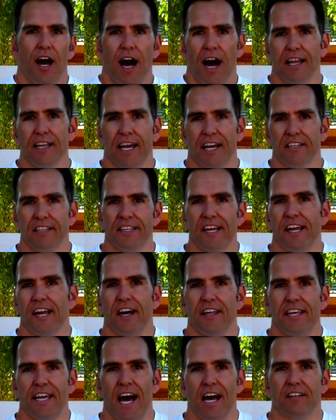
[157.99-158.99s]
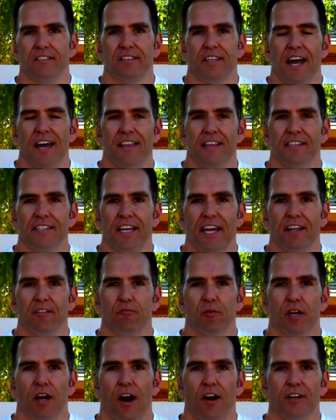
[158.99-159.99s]
I like staying on the outside of the tent
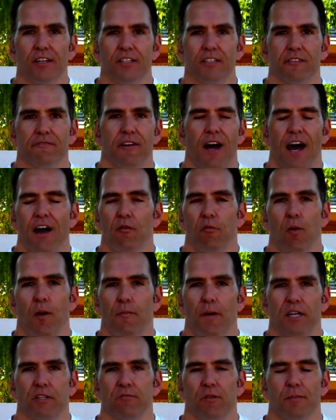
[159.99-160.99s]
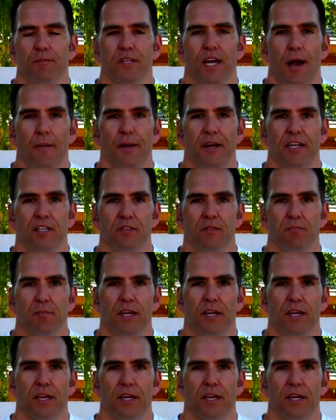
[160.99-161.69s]
regardless of what my swim time is,